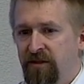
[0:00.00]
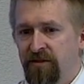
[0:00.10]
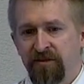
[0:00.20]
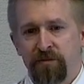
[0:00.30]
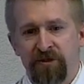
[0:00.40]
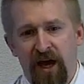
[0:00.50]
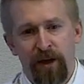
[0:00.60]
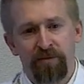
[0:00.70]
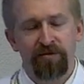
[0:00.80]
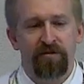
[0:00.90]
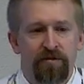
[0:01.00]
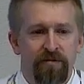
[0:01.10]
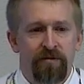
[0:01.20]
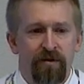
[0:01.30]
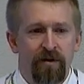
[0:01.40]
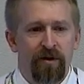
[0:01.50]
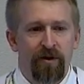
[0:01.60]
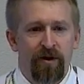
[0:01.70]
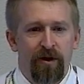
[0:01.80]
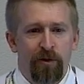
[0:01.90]
Sometimes
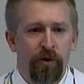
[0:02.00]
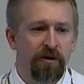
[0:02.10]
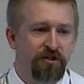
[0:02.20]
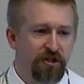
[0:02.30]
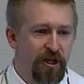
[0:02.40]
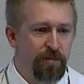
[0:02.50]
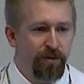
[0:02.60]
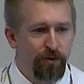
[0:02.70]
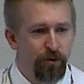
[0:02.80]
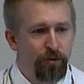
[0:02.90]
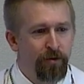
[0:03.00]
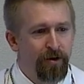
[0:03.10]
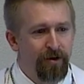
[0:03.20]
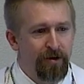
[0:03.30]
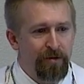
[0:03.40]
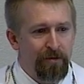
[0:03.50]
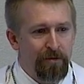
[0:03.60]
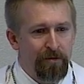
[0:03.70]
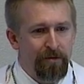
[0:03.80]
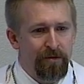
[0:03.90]
we are sheep who
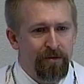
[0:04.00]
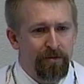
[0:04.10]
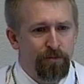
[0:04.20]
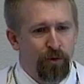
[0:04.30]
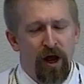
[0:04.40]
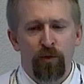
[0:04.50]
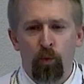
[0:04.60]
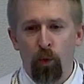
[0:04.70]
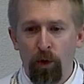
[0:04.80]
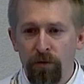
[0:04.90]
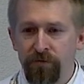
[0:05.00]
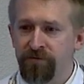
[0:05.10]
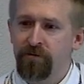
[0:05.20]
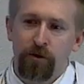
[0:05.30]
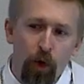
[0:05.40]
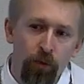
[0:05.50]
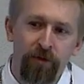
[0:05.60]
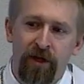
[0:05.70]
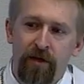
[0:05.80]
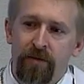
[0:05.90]
put on wolves' clothing.